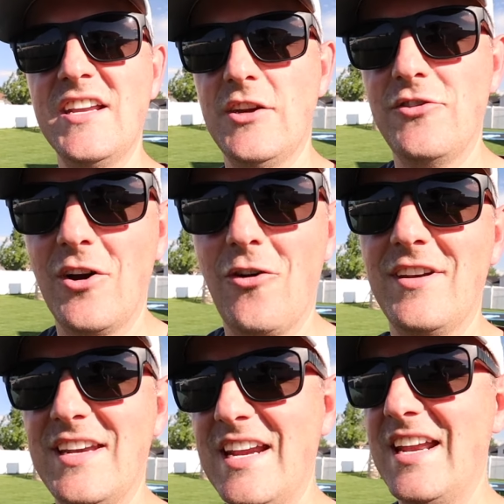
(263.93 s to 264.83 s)
You
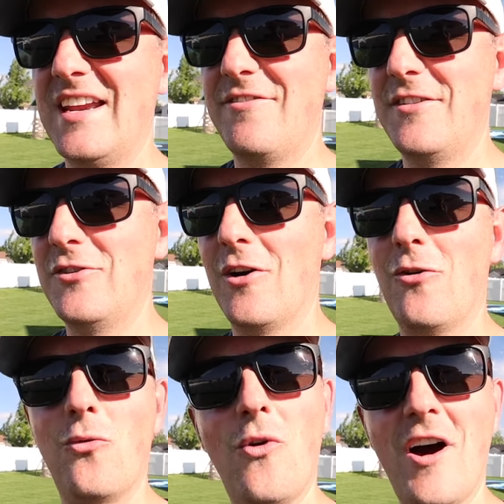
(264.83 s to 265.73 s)
don't need it if you
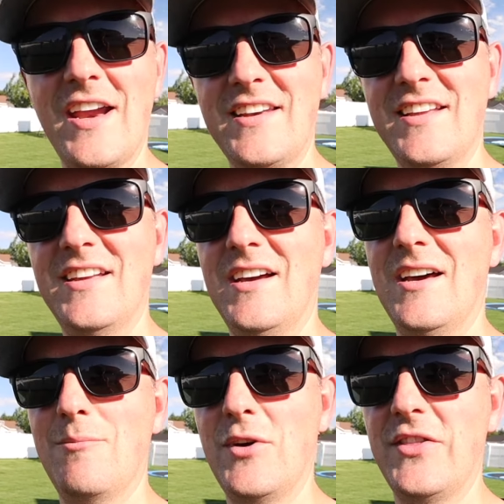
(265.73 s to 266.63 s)
don't want it,
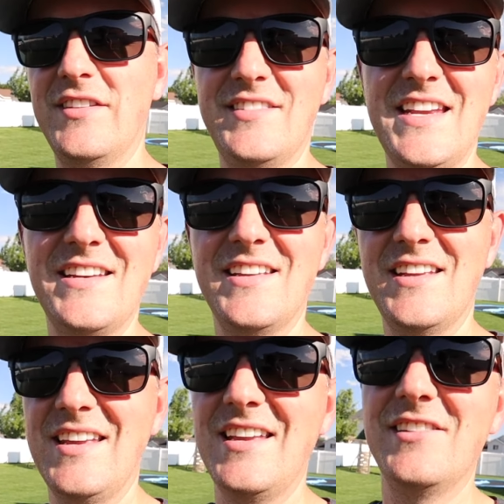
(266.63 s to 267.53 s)
um, but the seat
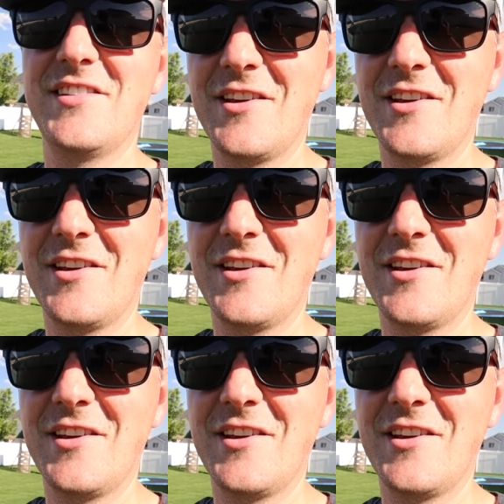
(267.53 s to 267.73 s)
is